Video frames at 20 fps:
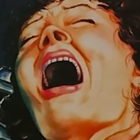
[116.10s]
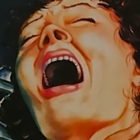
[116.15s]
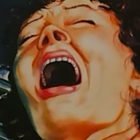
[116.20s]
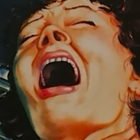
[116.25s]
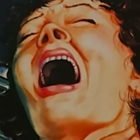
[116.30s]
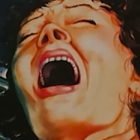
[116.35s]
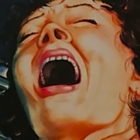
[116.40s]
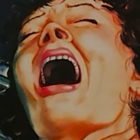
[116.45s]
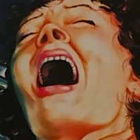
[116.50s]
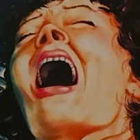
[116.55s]

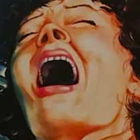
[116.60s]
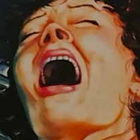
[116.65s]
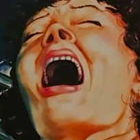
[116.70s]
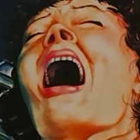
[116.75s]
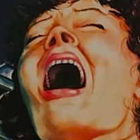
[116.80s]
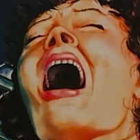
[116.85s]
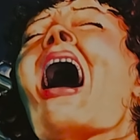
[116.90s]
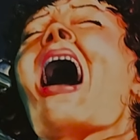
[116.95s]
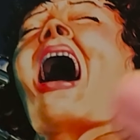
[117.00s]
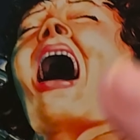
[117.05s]
seen this
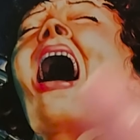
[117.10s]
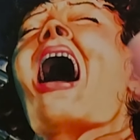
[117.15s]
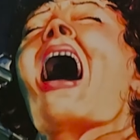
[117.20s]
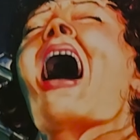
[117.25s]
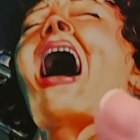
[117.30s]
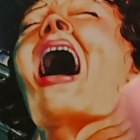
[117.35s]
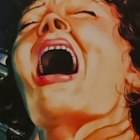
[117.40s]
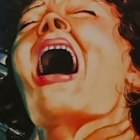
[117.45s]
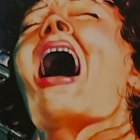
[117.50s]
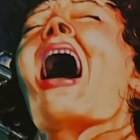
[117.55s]
movie, what
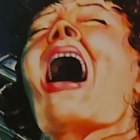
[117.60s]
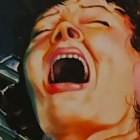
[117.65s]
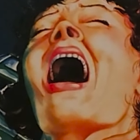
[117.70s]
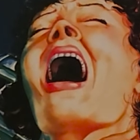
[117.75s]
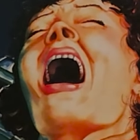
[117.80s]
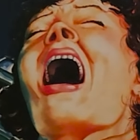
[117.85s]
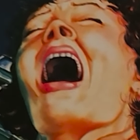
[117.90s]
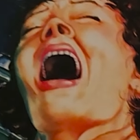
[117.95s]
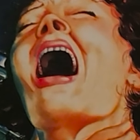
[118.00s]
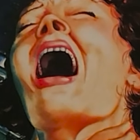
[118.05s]
you think
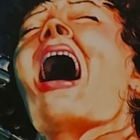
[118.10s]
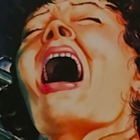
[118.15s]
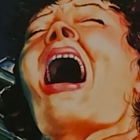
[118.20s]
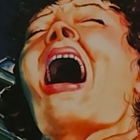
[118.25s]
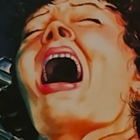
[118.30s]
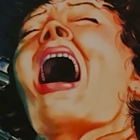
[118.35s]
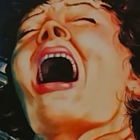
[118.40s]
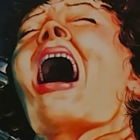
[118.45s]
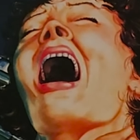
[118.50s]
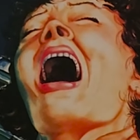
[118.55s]
of this new
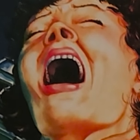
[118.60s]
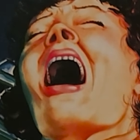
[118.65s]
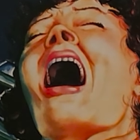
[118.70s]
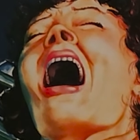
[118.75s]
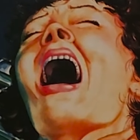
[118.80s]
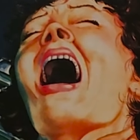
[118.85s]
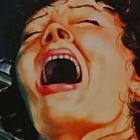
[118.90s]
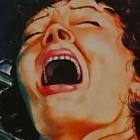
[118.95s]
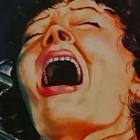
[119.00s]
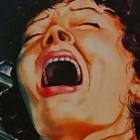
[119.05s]

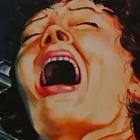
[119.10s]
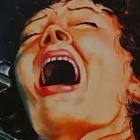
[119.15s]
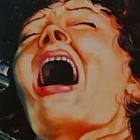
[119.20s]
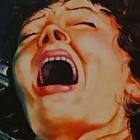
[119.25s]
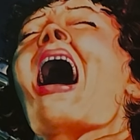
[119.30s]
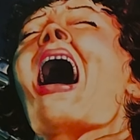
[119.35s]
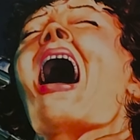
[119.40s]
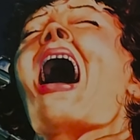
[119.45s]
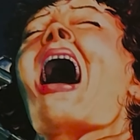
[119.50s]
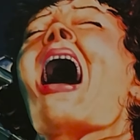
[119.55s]
artwork,
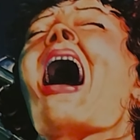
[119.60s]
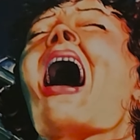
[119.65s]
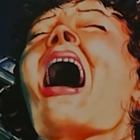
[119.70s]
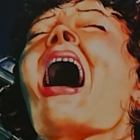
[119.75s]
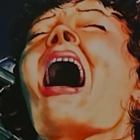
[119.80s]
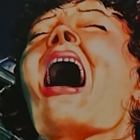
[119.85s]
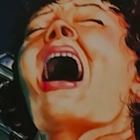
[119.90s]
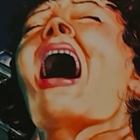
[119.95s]
and if you